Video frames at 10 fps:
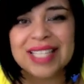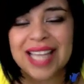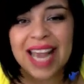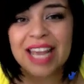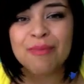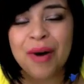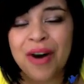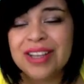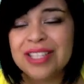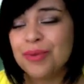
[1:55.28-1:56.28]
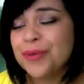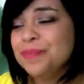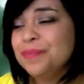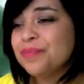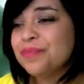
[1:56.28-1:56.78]
that even possible?
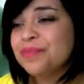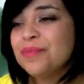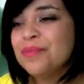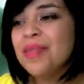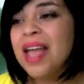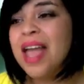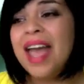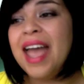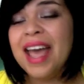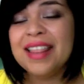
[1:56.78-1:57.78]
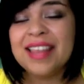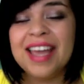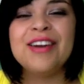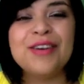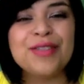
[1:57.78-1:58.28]
And
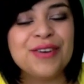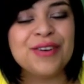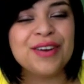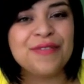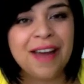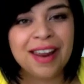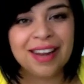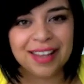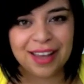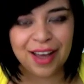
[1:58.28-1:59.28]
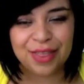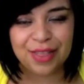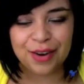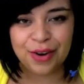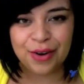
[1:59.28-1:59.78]
then North Korea finally got
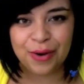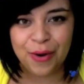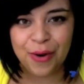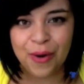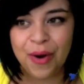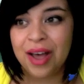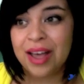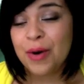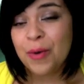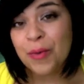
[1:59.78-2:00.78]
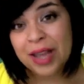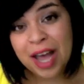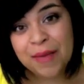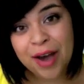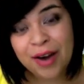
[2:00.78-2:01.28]
their goal. We
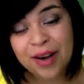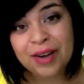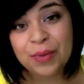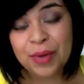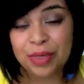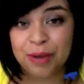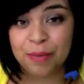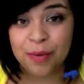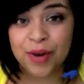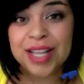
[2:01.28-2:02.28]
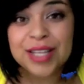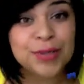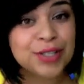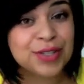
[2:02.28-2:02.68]
come out with 3 points, which is